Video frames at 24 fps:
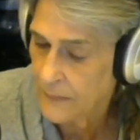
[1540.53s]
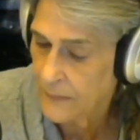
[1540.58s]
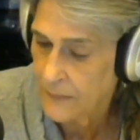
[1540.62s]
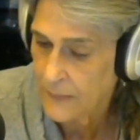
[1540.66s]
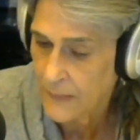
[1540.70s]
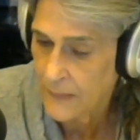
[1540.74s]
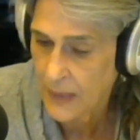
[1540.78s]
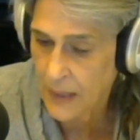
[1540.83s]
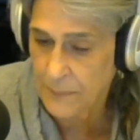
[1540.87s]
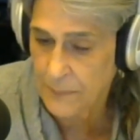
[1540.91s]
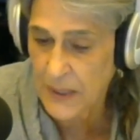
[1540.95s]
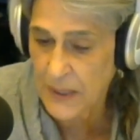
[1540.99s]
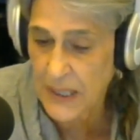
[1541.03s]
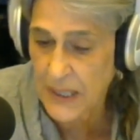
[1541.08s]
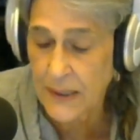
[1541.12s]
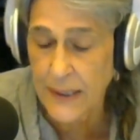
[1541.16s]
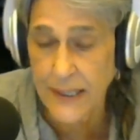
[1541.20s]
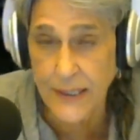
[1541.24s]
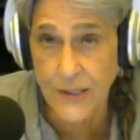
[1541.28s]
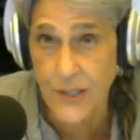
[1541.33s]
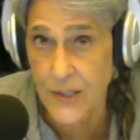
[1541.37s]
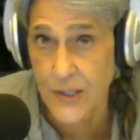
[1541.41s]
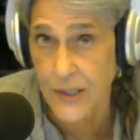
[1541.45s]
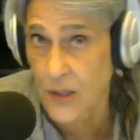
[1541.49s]

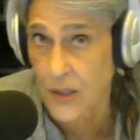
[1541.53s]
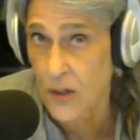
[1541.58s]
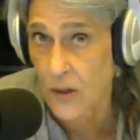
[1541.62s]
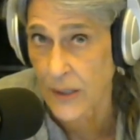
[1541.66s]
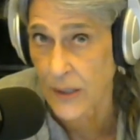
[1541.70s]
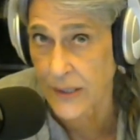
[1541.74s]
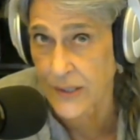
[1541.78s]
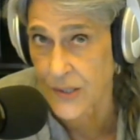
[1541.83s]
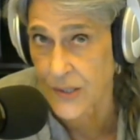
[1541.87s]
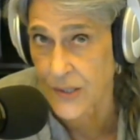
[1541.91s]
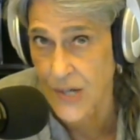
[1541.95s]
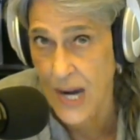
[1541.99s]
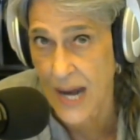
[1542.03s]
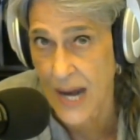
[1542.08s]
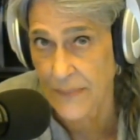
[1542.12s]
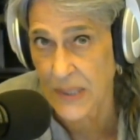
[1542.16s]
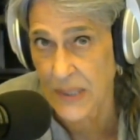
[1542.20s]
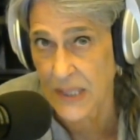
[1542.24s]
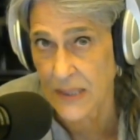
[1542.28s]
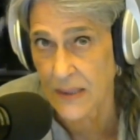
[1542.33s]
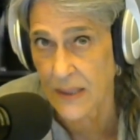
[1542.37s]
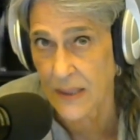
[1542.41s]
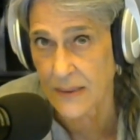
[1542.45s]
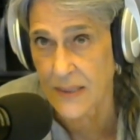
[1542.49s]
Appealing to the court does not
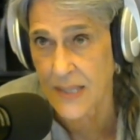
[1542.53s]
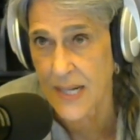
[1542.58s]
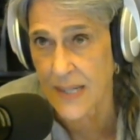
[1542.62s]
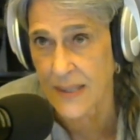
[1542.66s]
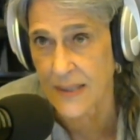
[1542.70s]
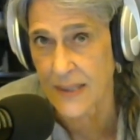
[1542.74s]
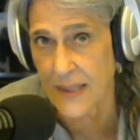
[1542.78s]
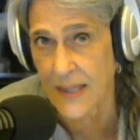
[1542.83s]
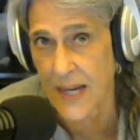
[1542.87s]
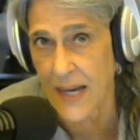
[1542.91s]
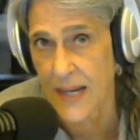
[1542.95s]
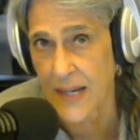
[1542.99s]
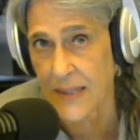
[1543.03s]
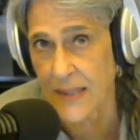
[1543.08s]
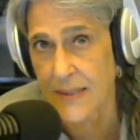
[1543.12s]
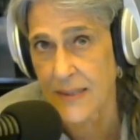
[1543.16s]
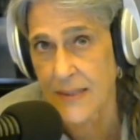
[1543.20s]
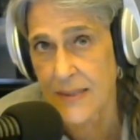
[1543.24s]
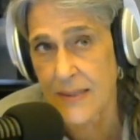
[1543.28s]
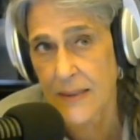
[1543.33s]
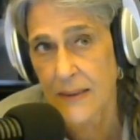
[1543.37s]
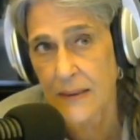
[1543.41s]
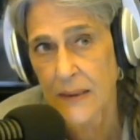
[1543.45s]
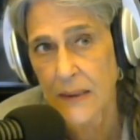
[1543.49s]
mean they'll take the
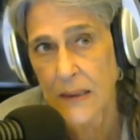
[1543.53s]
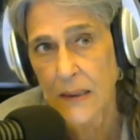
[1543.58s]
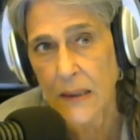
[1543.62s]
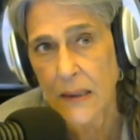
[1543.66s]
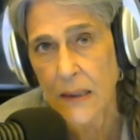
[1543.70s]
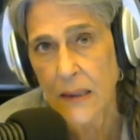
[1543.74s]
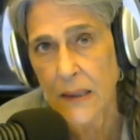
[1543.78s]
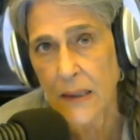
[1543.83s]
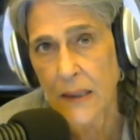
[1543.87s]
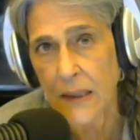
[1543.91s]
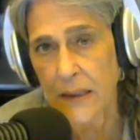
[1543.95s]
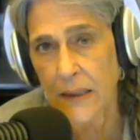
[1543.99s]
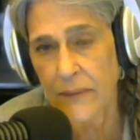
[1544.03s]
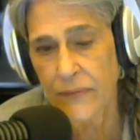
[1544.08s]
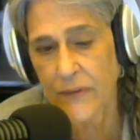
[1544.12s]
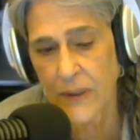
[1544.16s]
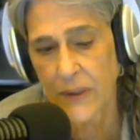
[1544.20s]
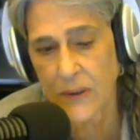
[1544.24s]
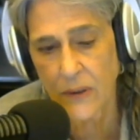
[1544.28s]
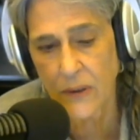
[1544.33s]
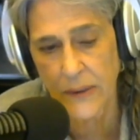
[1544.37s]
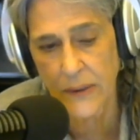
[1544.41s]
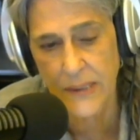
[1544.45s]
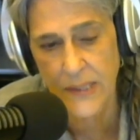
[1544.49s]
case. If the
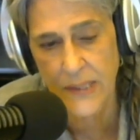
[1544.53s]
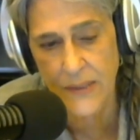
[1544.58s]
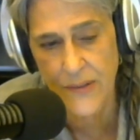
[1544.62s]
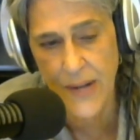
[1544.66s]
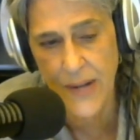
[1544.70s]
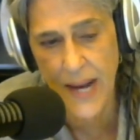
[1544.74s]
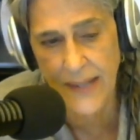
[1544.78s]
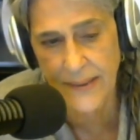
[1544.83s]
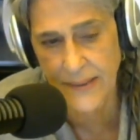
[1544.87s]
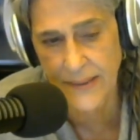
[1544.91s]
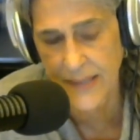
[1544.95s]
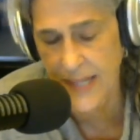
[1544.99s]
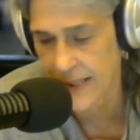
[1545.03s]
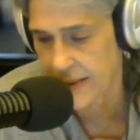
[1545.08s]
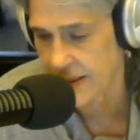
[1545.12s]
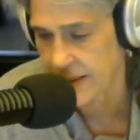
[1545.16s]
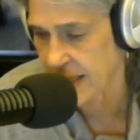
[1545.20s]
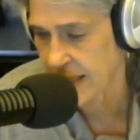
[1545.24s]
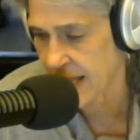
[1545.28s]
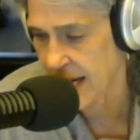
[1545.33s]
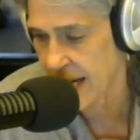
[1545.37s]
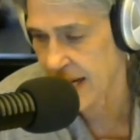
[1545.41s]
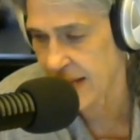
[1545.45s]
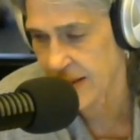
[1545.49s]
court does not take the
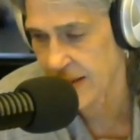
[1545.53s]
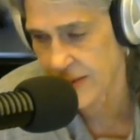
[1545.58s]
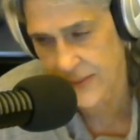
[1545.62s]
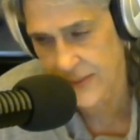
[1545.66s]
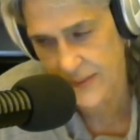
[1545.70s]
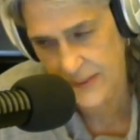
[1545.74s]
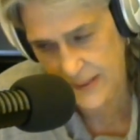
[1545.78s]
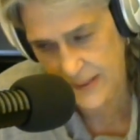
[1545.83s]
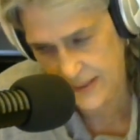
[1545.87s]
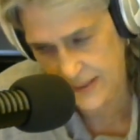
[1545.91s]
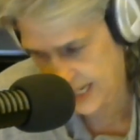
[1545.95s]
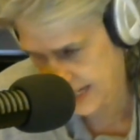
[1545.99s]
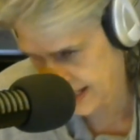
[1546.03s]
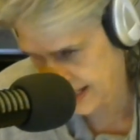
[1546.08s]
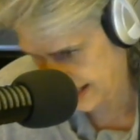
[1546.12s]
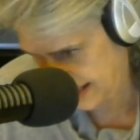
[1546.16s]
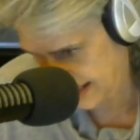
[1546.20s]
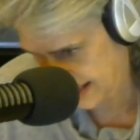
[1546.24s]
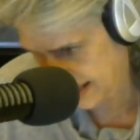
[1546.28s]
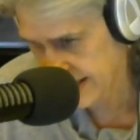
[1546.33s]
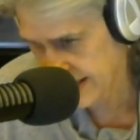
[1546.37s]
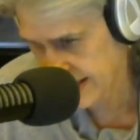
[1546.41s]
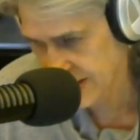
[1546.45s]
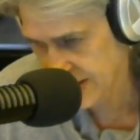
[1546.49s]
case, then
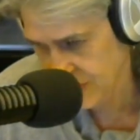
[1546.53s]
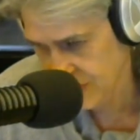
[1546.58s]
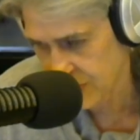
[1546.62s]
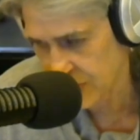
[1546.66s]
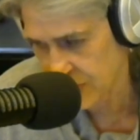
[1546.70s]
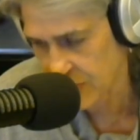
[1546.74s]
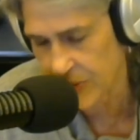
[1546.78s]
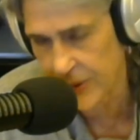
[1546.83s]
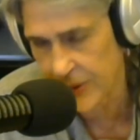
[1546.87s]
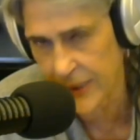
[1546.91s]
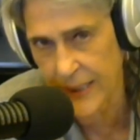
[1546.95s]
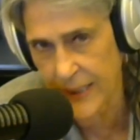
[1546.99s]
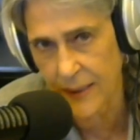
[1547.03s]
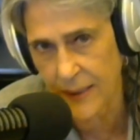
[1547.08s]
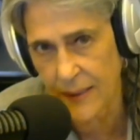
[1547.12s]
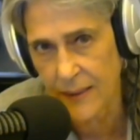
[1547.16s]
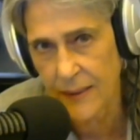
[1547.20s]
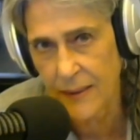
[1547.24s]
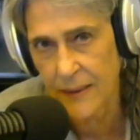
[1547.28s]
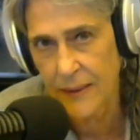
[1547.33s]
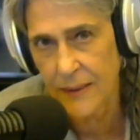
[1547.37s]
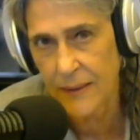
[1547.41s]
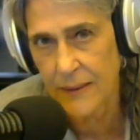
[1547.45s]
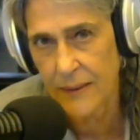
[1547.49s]
this ruling
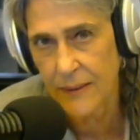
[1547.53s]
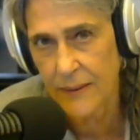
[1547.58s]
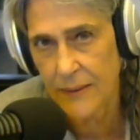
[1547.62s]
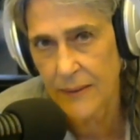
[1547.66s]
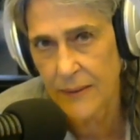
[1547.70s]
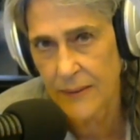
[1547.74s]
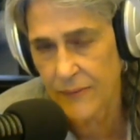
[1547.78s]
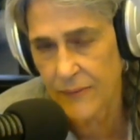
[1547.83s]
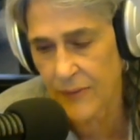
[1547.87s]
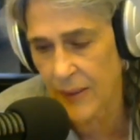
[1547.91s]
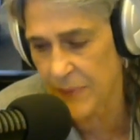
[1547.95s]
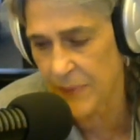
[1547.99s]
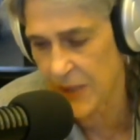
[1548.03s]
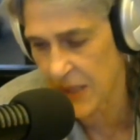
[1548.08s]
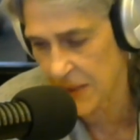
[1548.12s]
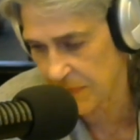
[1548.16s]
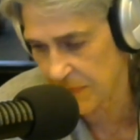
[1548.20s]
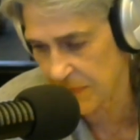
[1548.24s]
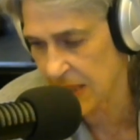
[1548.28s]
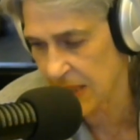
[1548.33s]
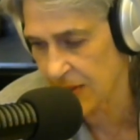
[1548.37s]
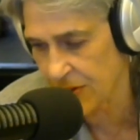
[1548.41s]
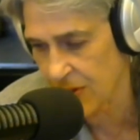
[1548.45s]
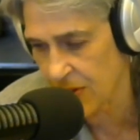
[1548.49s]
from the
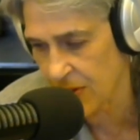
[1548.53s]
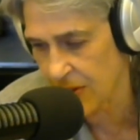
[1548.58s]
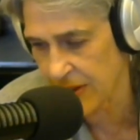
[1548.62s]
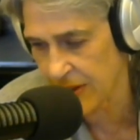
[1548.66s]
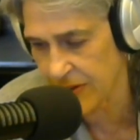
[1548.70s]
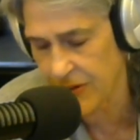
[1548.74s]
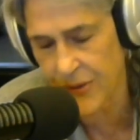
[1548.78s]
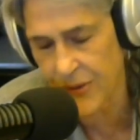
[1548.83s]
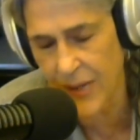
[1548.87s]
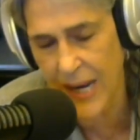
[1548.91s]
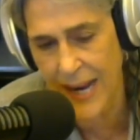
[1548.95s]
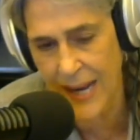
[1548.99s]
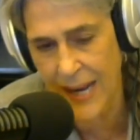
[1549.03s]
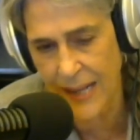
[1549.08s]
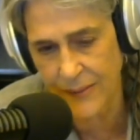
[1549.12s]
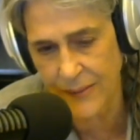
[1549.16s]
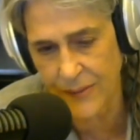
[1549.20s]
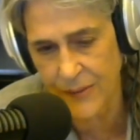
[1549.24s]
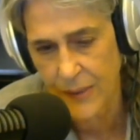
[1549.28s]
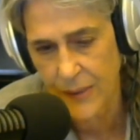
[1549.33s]
appeals court stands,